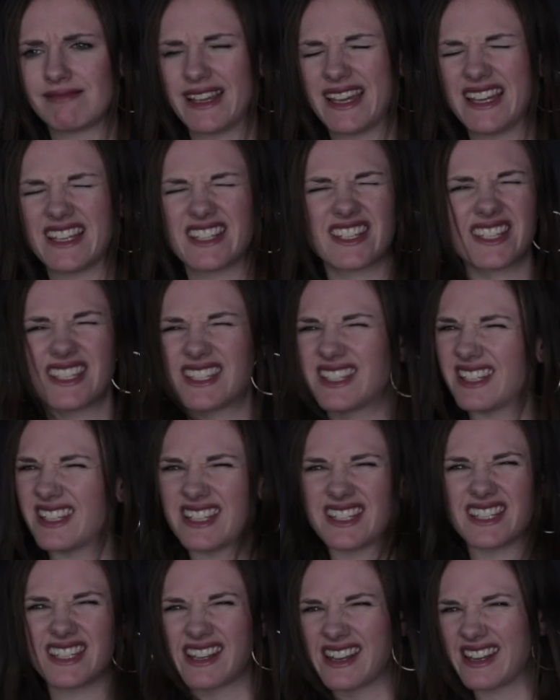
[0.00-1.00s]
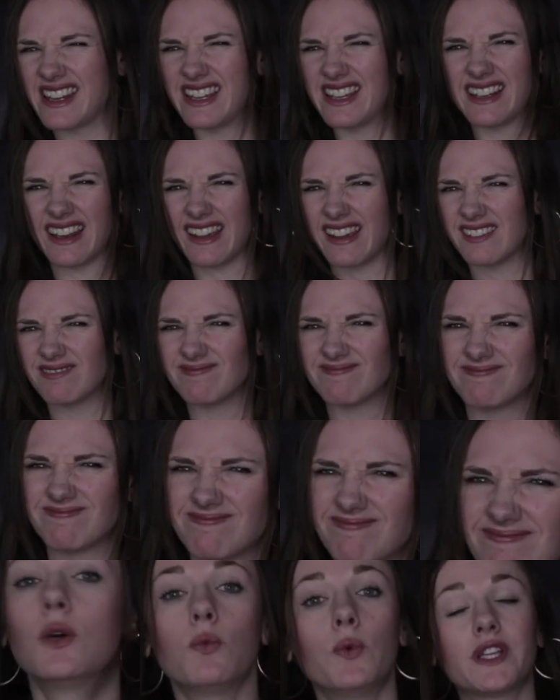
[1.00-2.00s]
It just it didn't need it.
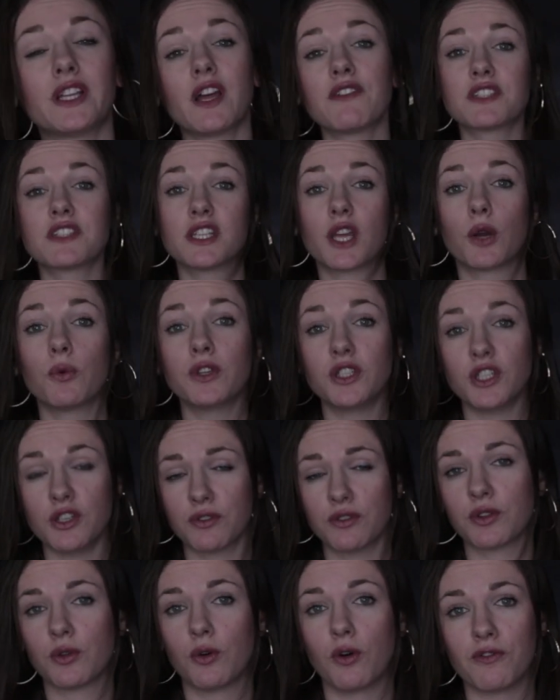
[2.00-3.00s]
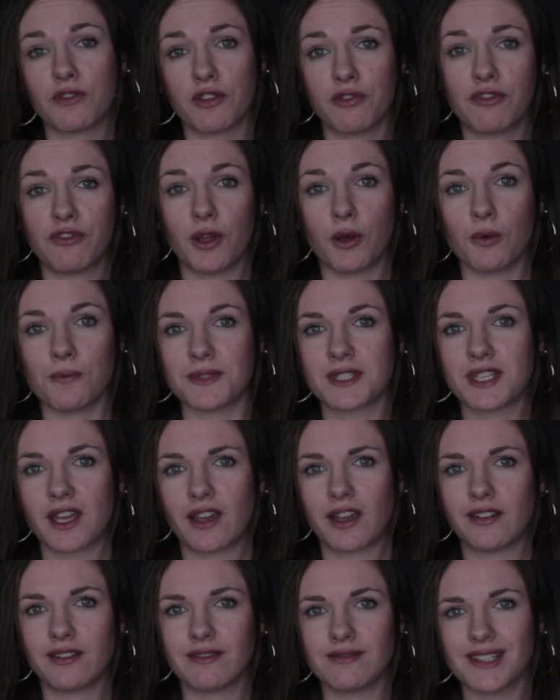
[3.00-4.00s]
We'd love to know what you thought of the film.
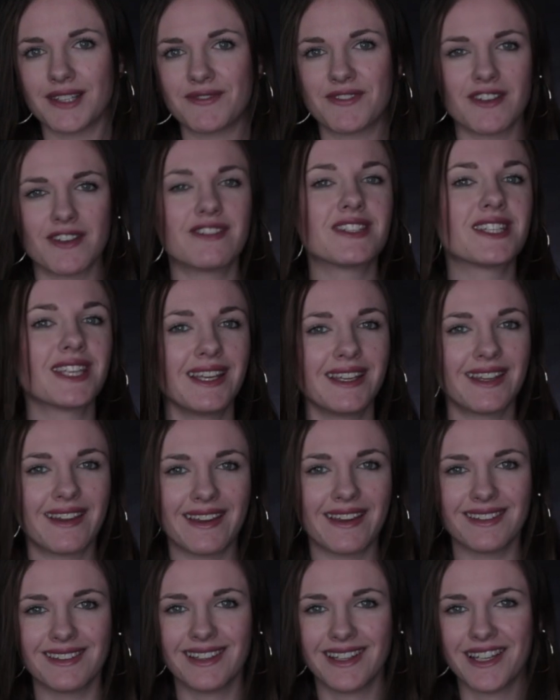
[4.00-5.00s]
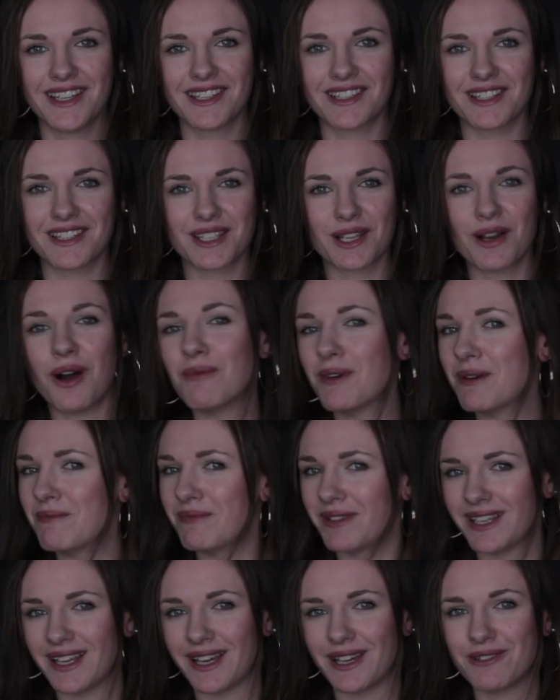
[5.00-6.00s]
So if you've seen it, just
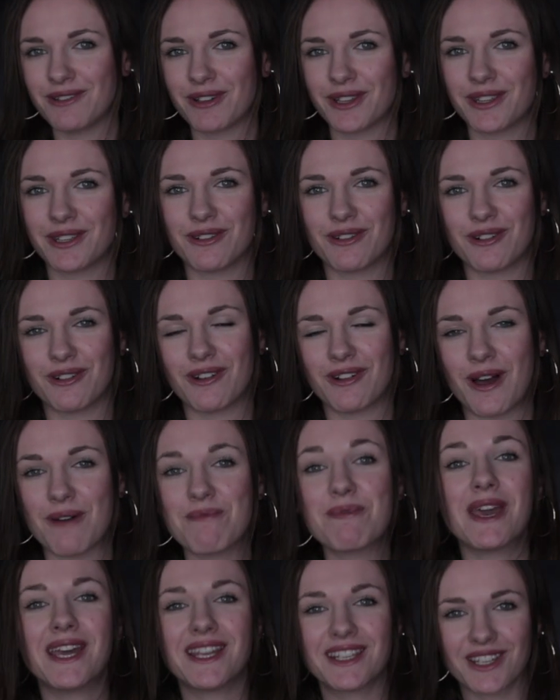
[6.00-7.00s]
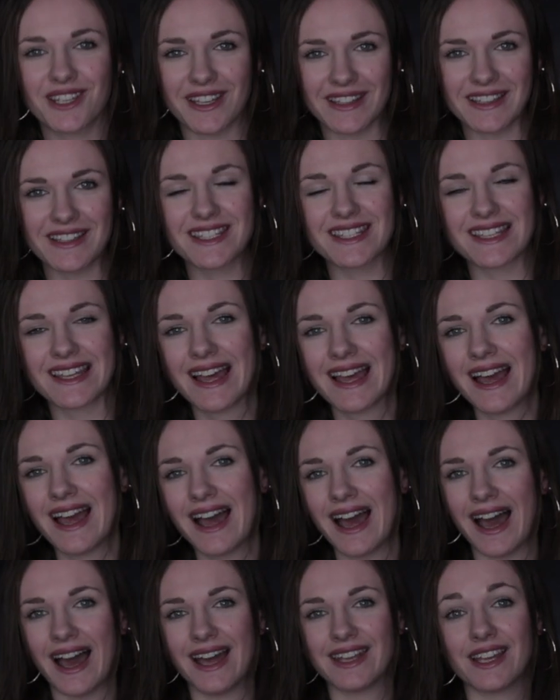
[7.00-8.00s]
comment below with your opinions.
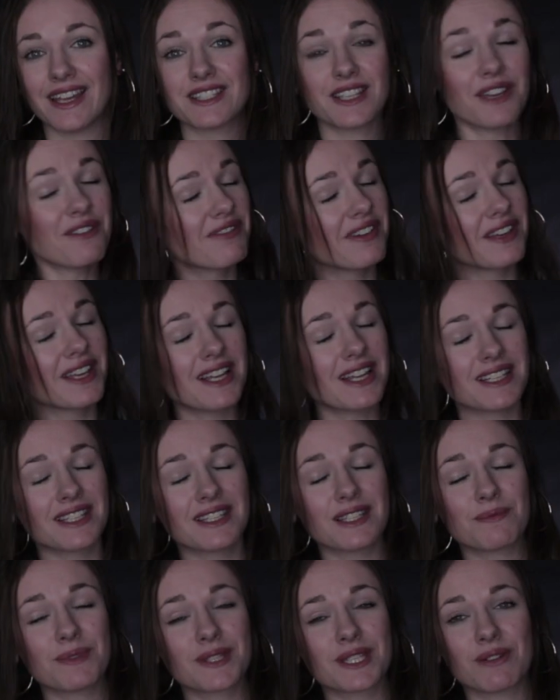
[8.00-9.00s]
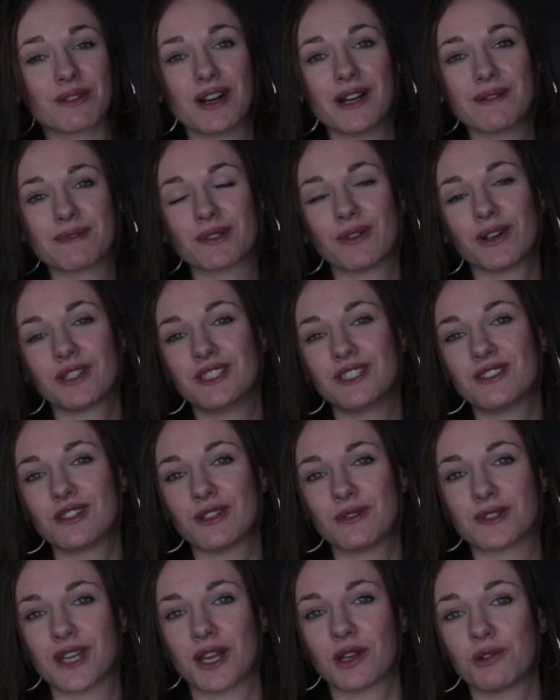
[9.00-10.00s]
And uh, don't forget to subscribe to our
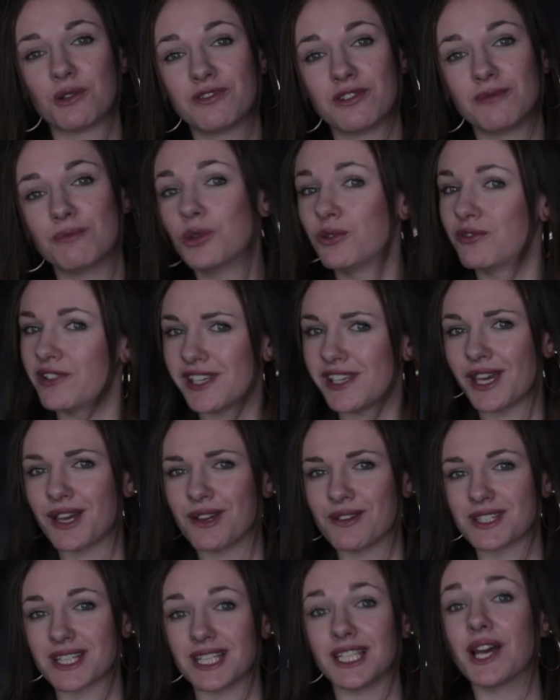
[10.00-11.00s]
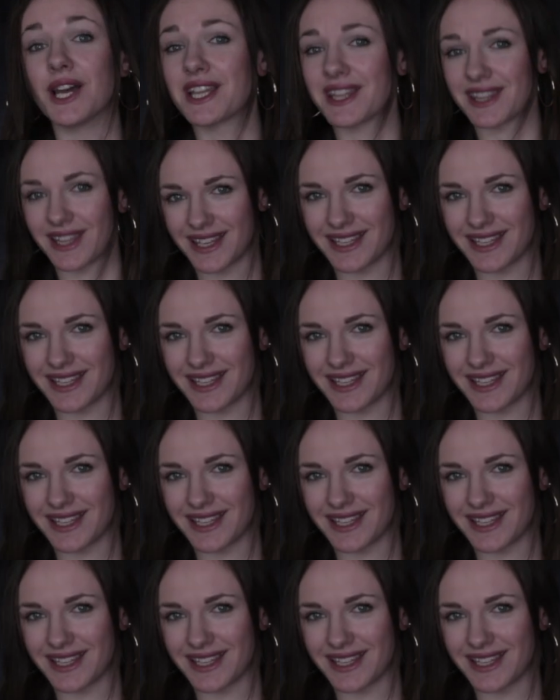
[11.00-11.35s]
YouTube channel for more videos like